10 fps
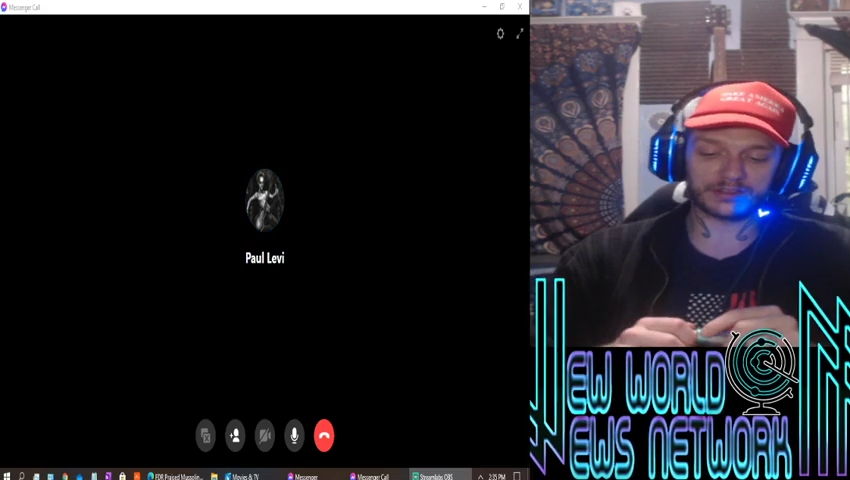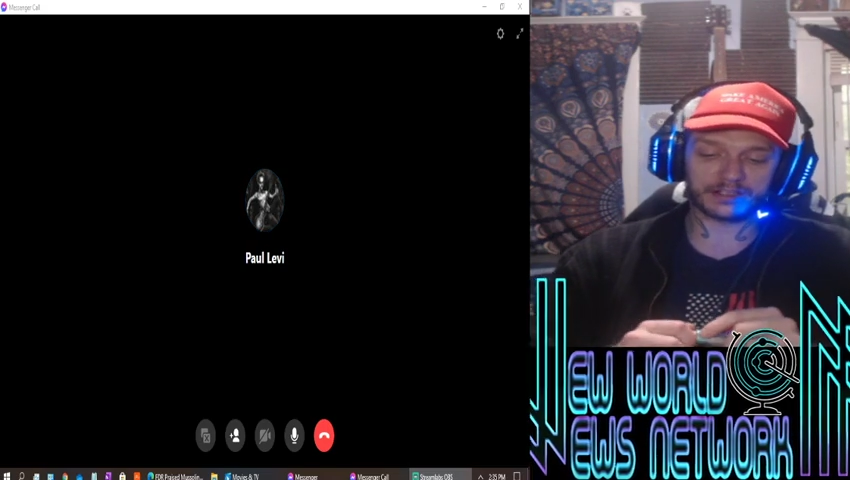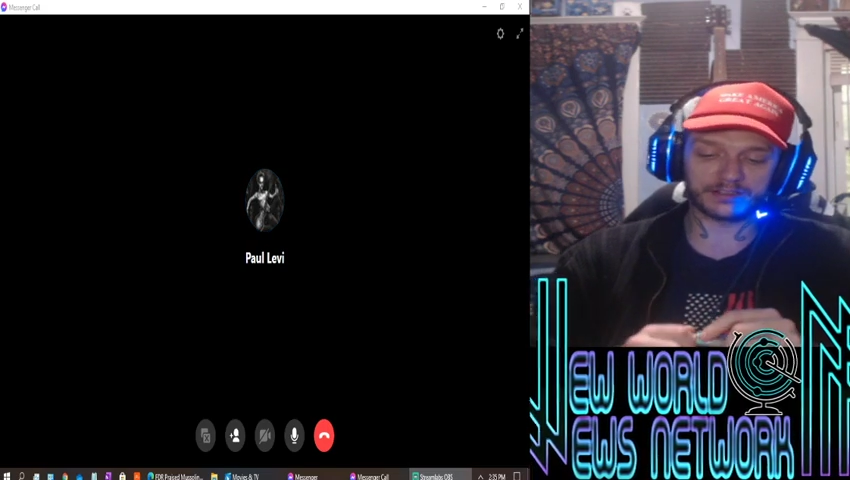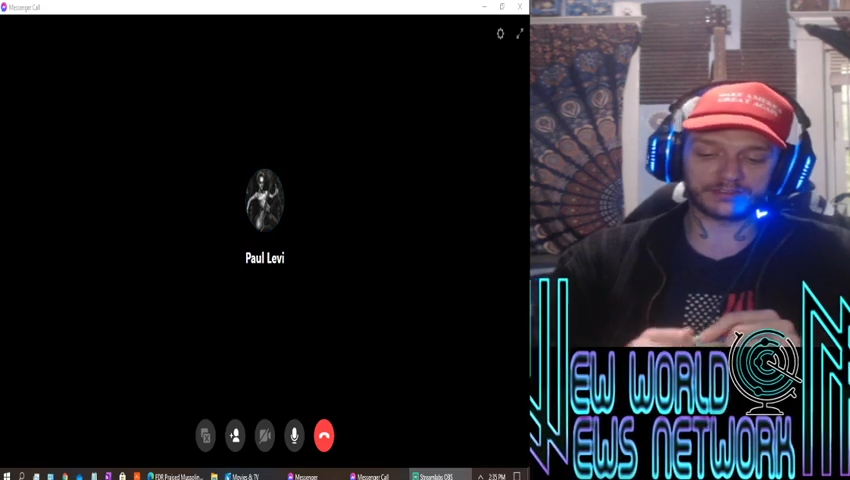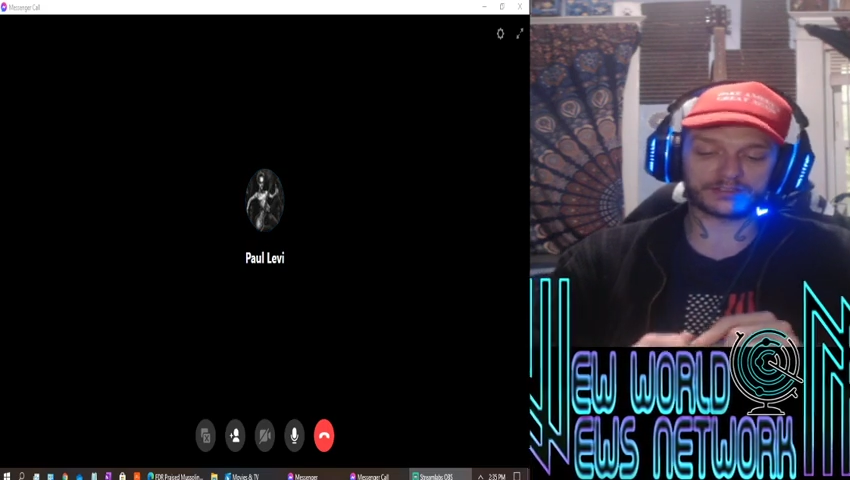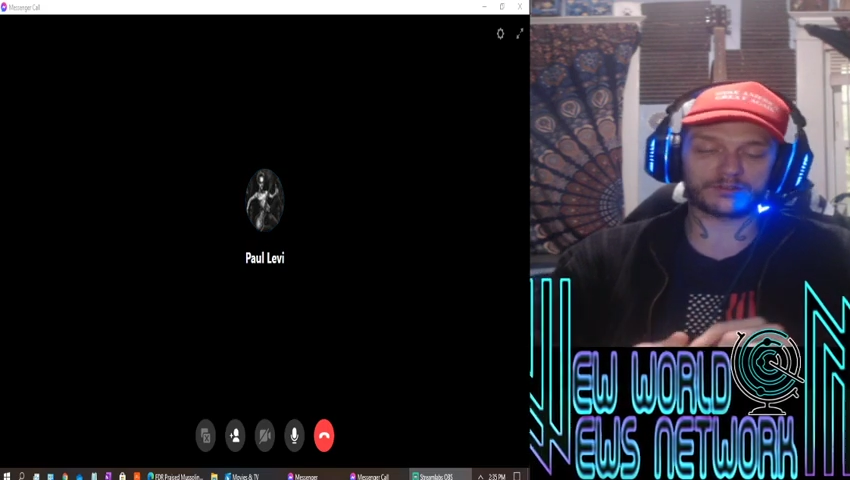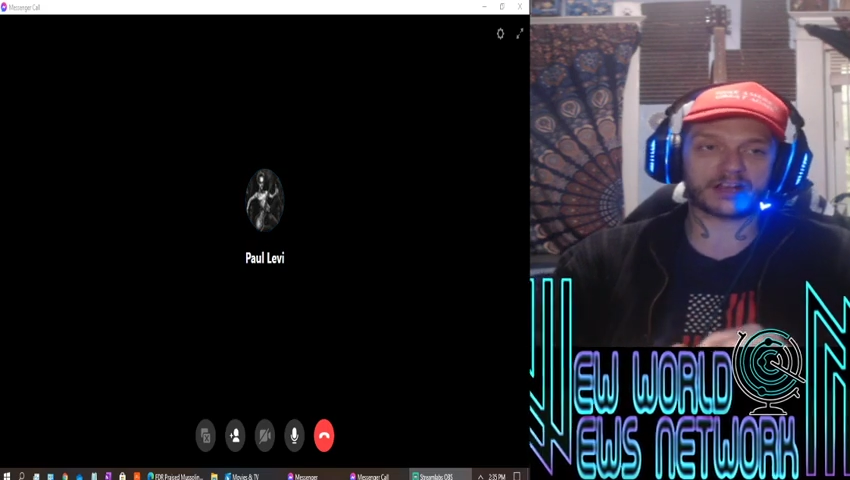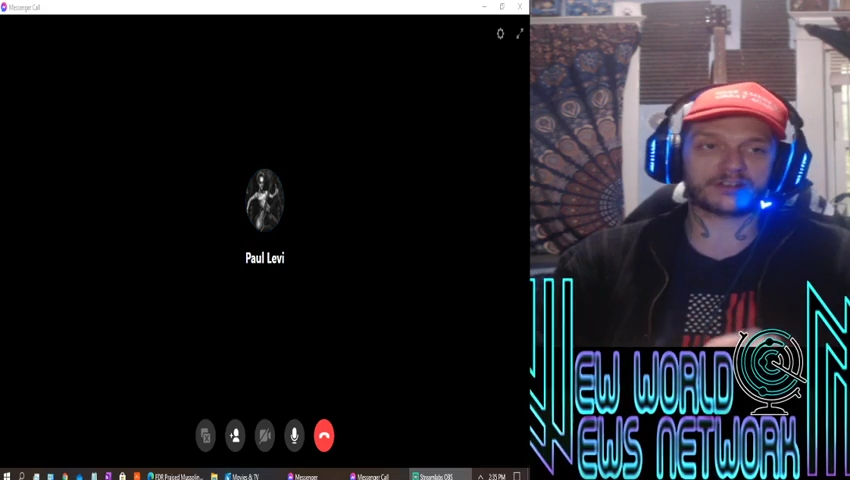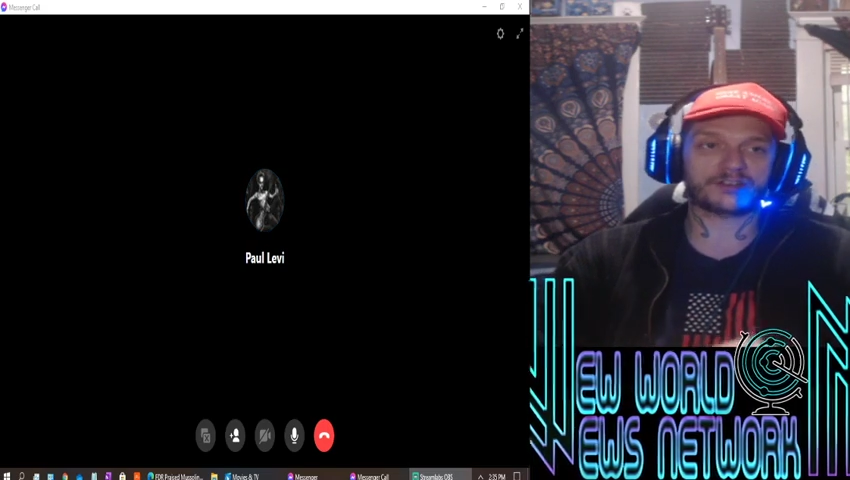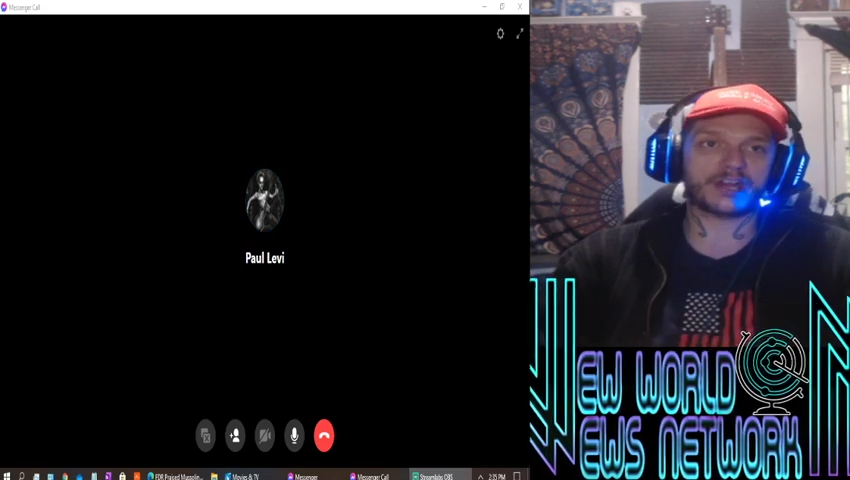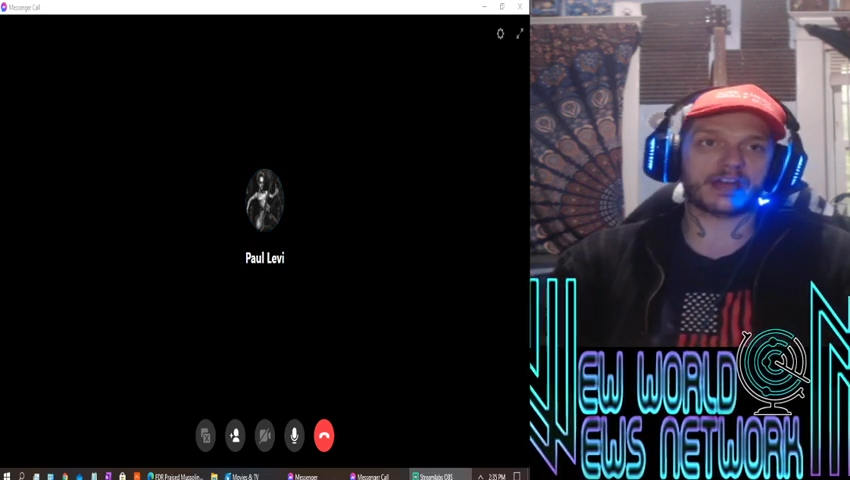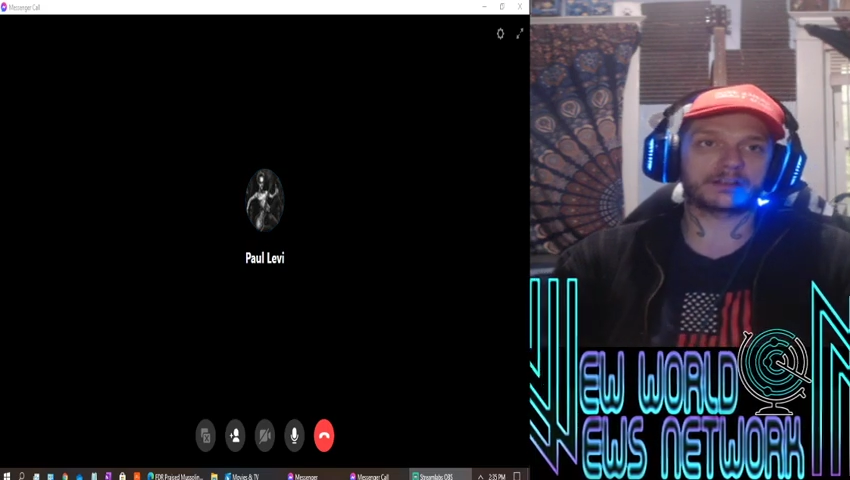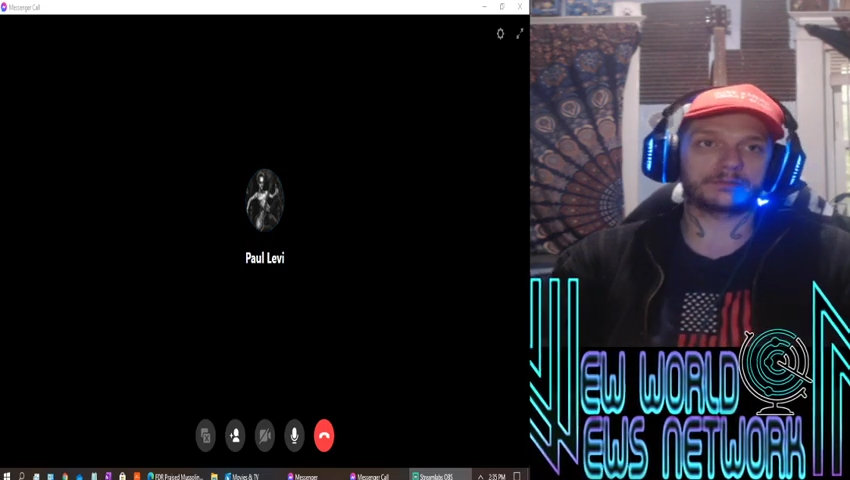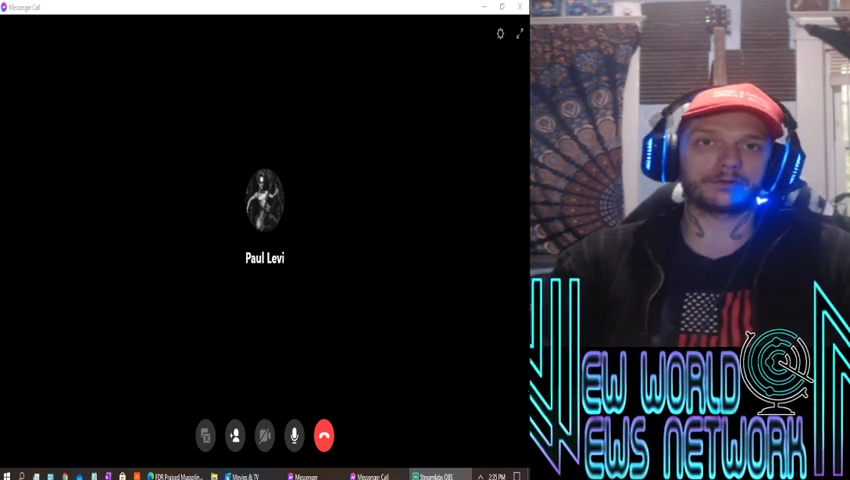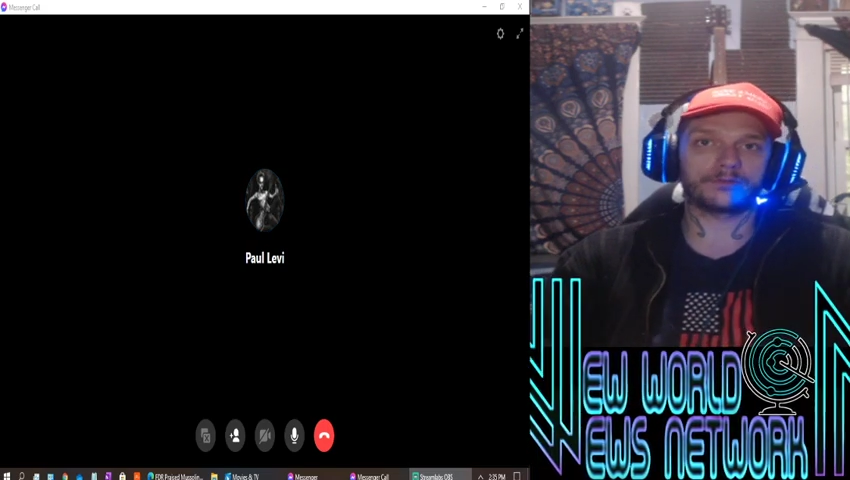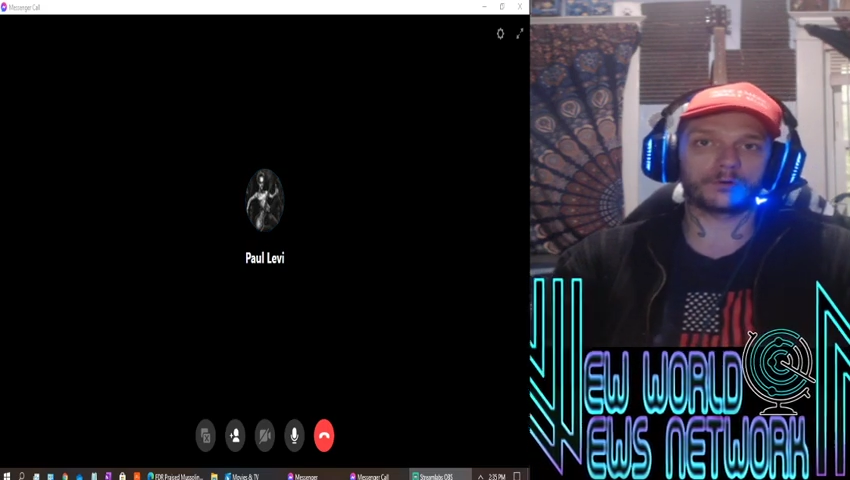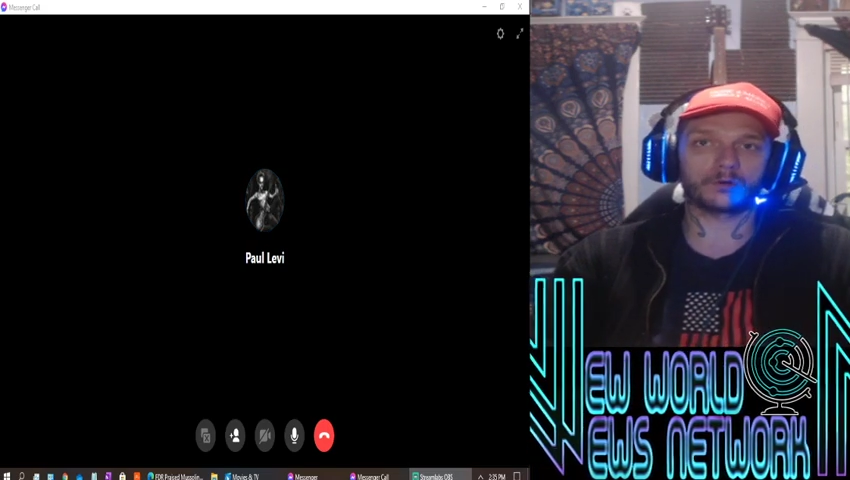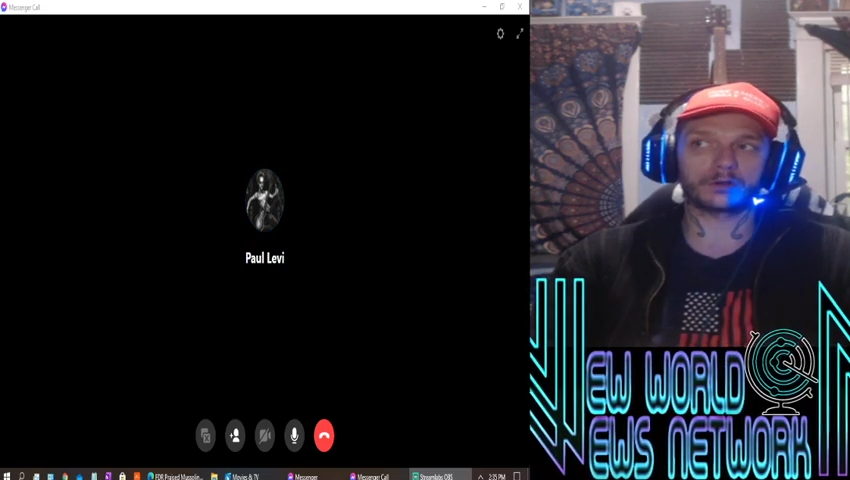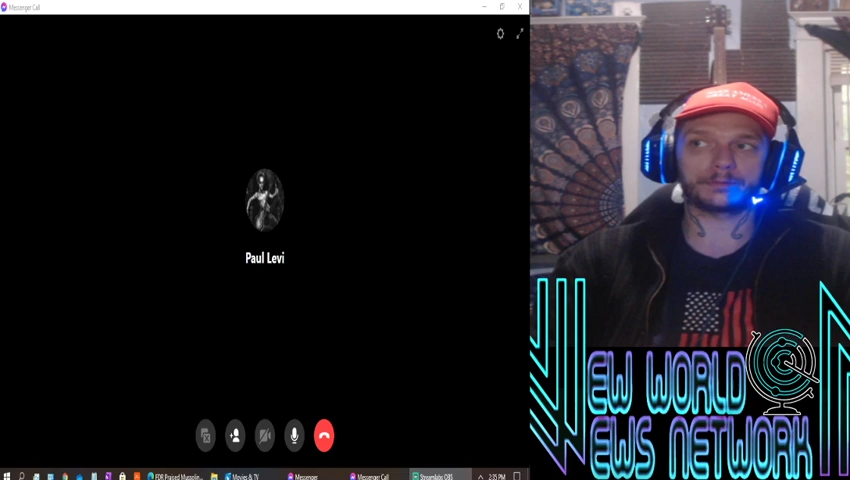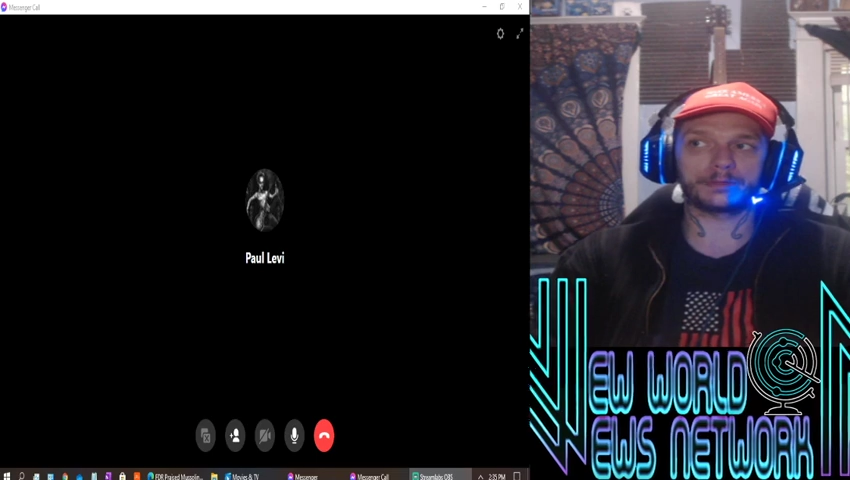the Insurrection Act before,